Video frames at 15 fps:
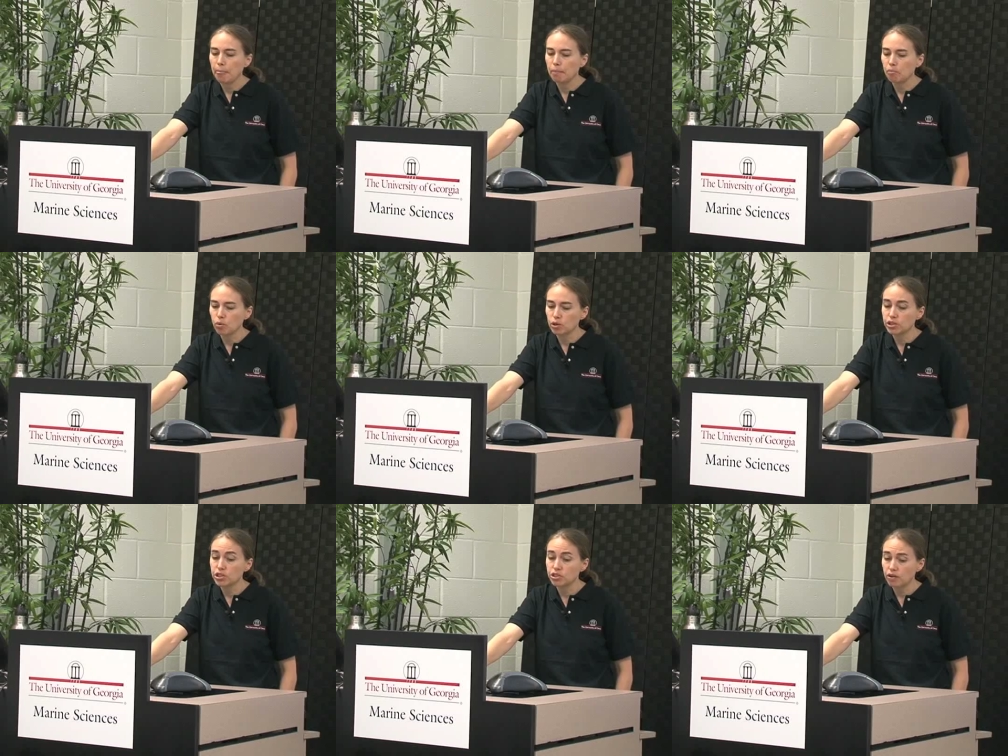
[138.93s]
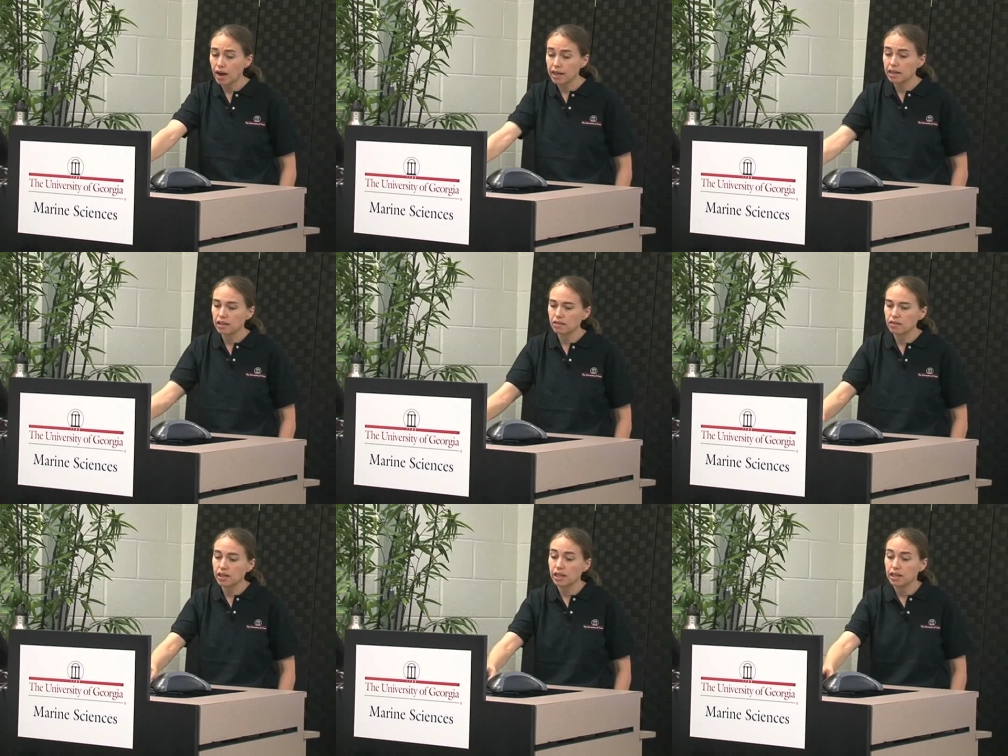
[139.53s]
More
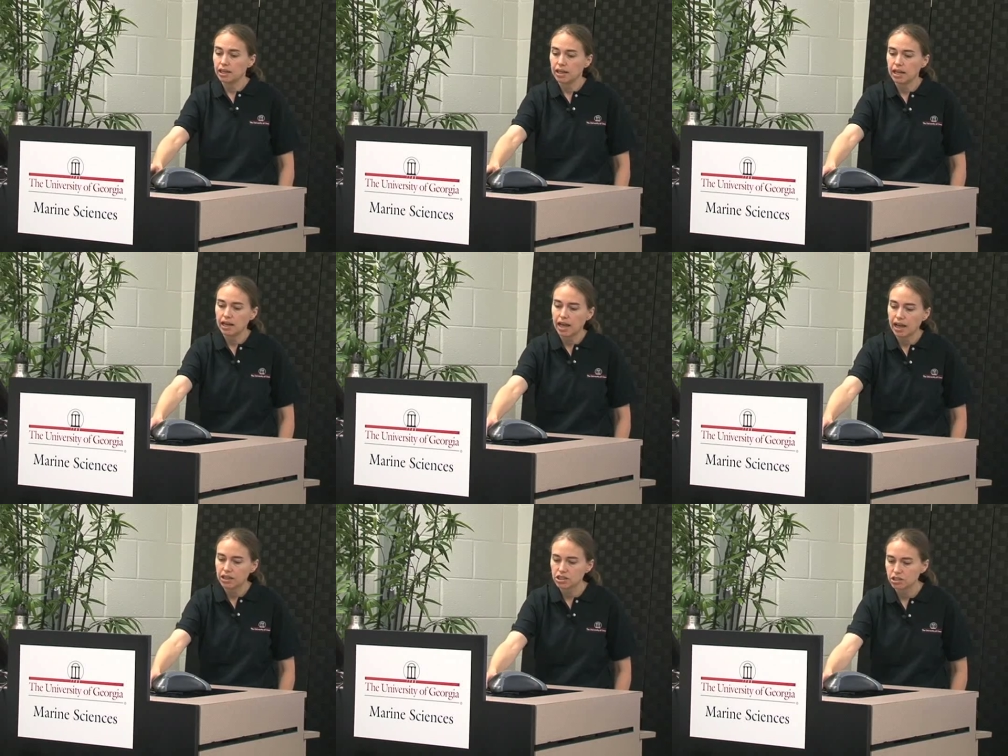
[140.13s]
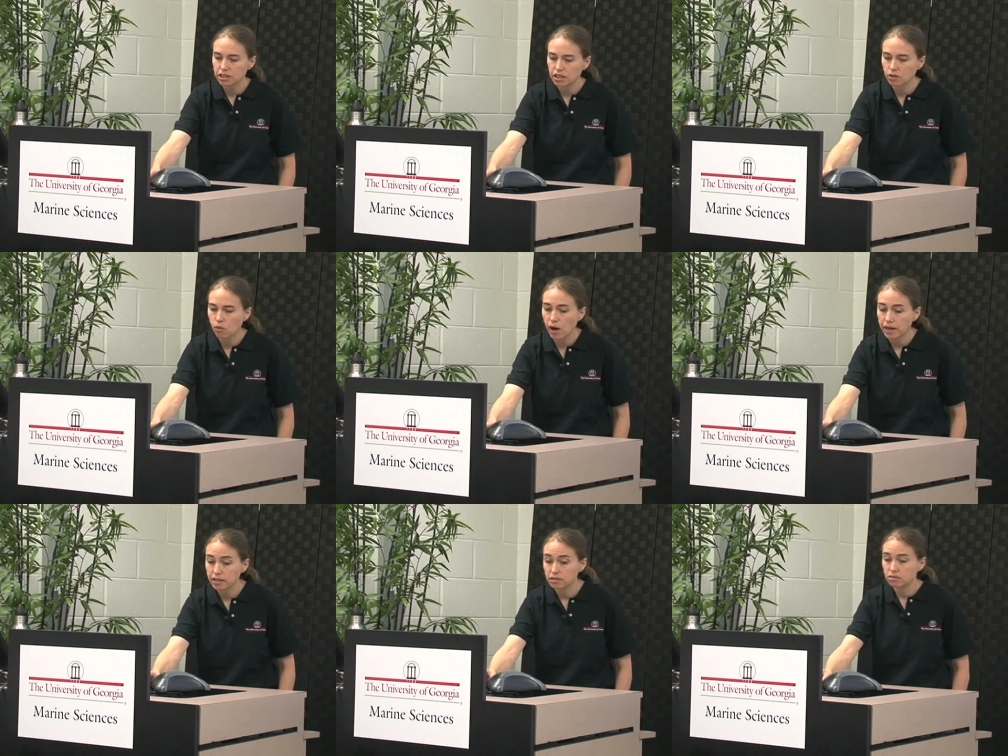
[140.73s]
strikingly and actually
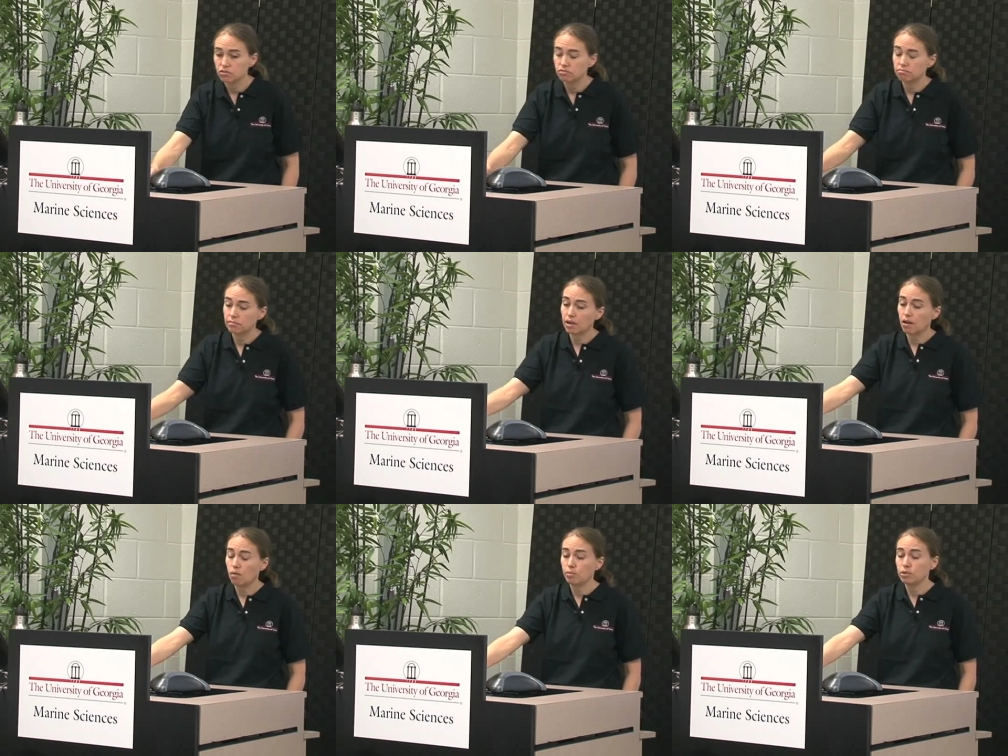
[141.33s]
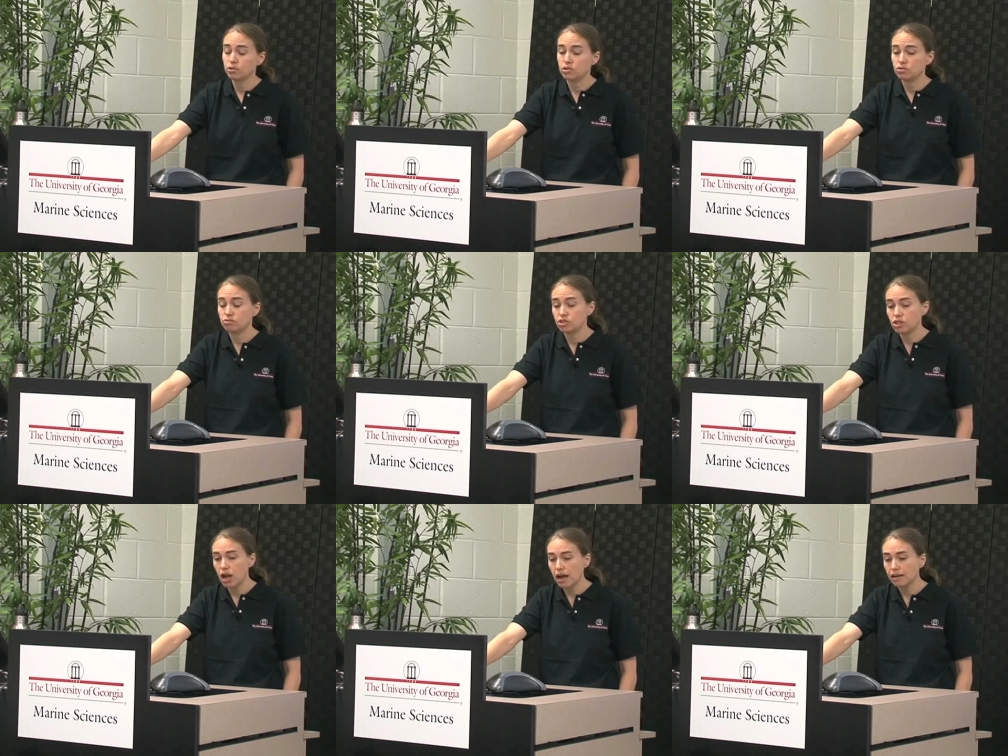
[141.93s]
quite
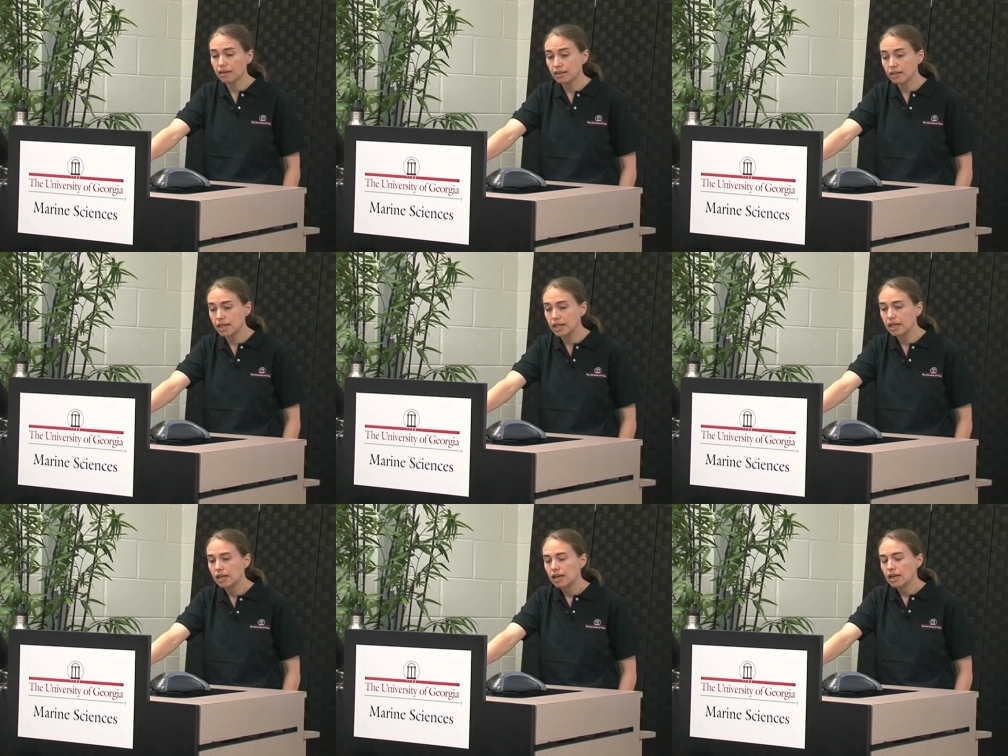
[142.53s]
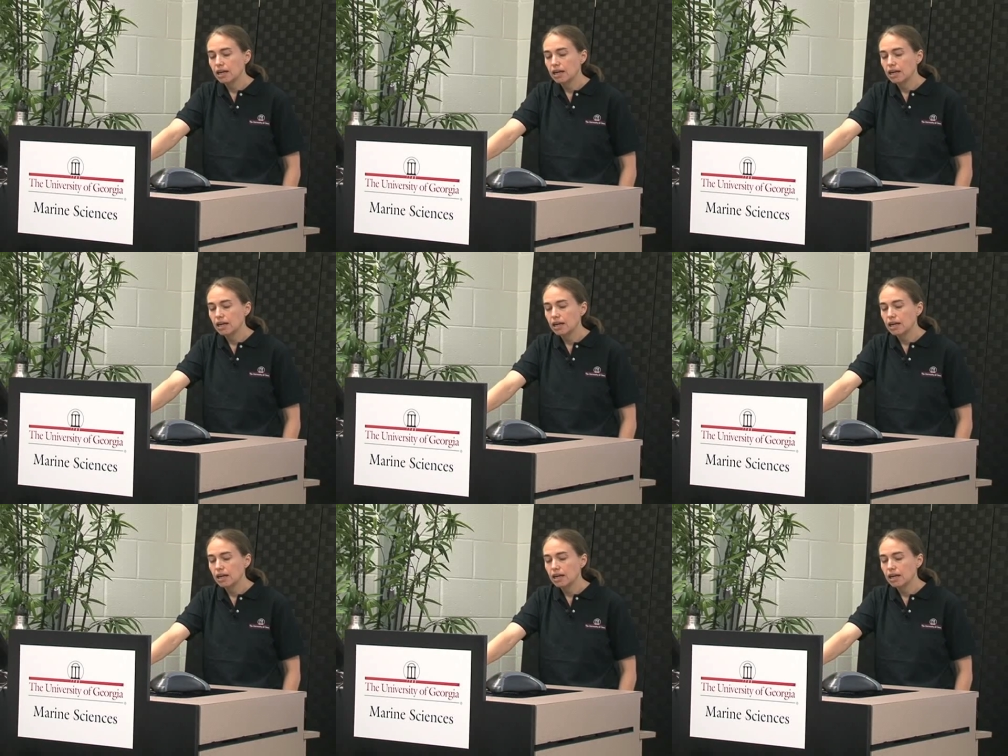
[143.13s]
almost shockingly,